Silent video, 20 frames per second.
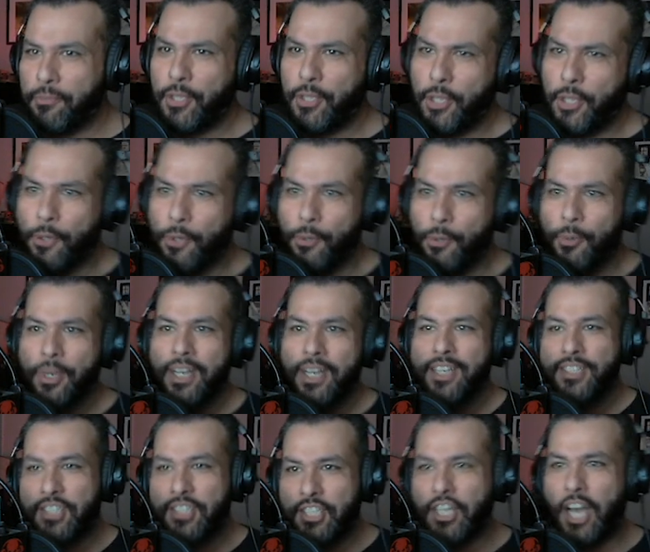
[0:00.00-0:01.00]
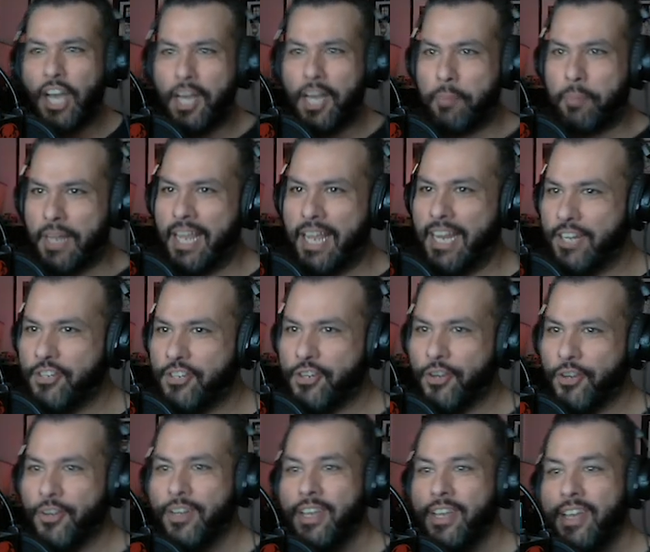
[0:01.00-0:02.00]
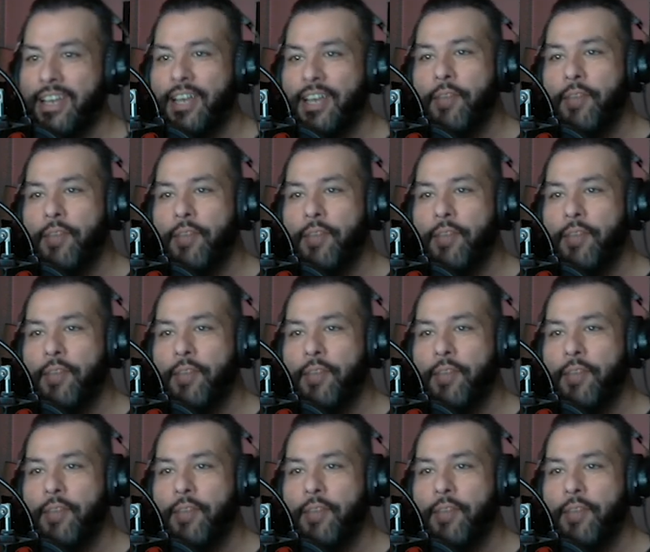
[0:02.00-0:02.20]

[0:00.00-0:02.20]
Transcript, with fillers: you, Scott Blanchard.